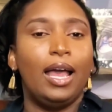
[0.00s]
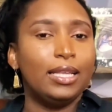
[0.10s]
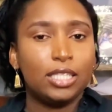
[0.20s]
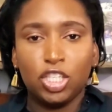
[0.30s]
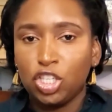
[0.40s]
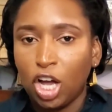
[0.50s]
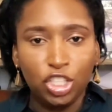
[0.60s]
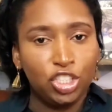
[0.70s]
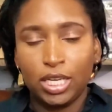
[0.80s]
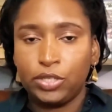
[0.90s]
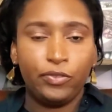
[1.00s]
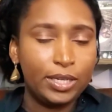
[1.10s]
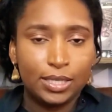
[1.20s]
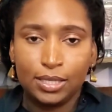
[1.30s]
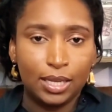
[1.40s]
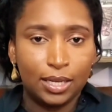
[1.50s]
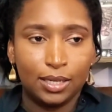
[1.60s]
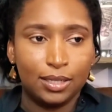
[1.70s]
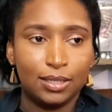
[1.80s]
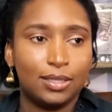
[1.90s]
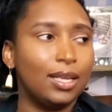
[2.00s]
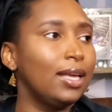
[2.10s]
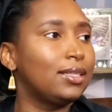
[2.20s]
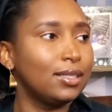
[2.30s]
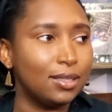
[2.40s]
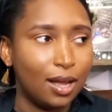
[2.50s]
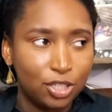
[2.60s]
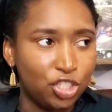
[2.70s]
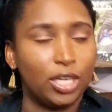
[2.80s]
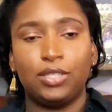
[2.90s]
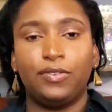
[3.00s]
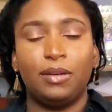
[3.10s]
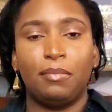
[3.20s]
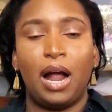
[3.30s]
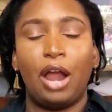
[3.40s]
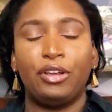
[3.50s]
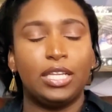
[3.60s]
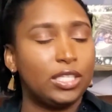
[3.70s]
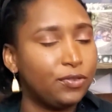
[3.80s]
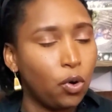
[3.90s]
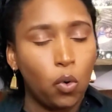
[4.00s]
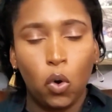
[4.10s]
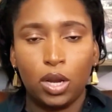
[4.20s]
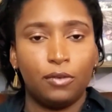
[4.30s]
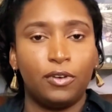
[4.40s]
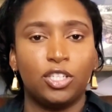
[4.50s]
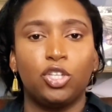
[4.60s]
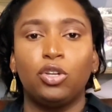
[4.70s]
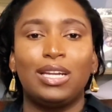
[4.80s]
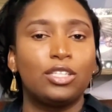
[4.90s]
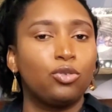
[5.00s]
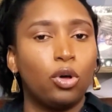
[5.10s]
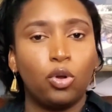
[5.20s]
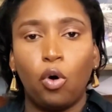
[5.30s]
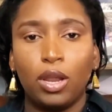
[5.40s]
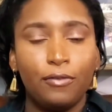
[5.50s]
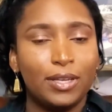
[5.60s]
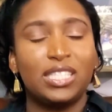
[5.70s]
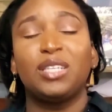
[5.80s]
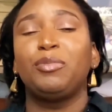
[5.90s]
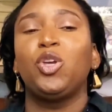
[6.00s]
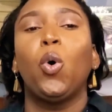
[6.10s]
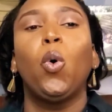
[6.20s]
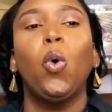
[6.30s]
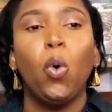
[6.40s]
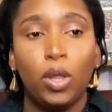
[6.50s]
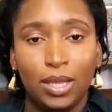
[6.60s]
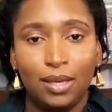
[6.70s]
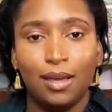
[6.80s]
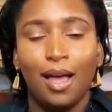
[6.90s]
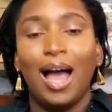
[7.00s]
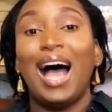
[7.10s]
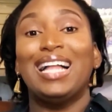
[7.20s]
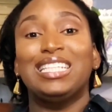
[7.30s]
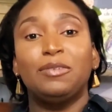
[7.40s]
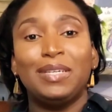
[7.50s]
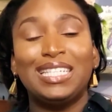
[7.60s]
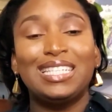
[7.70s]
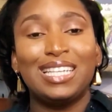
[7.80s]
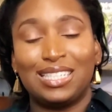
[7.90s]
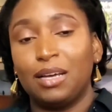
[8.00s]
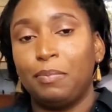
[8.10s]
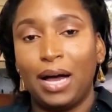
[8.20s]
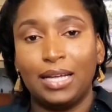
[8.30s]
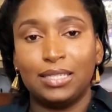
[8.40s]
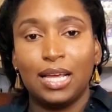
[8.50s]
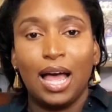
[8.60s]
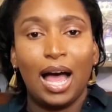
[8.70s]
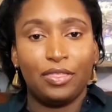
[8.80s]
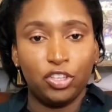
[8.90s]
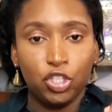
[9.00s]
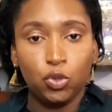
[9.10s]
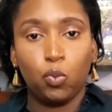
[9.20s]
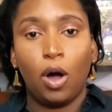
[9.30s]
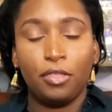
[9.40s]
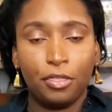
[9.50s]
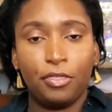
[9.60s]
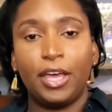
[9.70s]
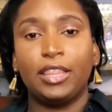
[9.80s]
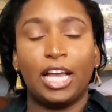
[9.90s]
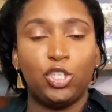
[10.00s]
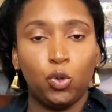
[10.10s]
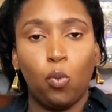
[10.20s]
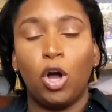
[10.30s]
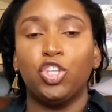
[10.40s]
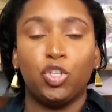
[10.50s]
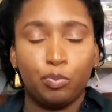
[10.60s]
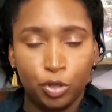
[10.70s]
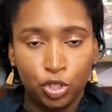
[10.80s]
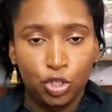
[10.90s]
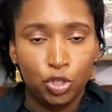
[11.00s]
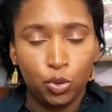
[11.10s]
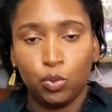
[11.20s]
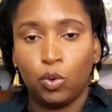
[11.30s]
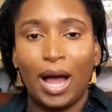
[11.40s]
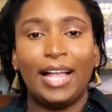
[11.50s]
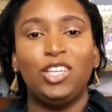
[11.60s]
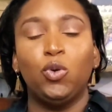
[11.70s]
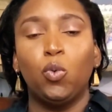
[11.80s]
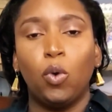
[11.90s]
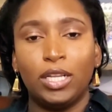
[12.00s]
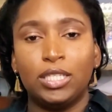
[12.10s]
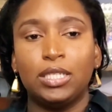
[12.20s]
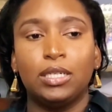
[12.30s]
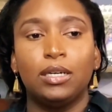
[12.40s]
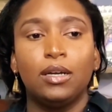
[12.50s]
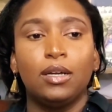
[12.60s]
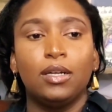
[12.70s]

It's not just for the singles. It's not just for the married. It's for all of us. The Lord has called all of us to be holy and to be set apart. And this is one thing that you want to pursue and you want to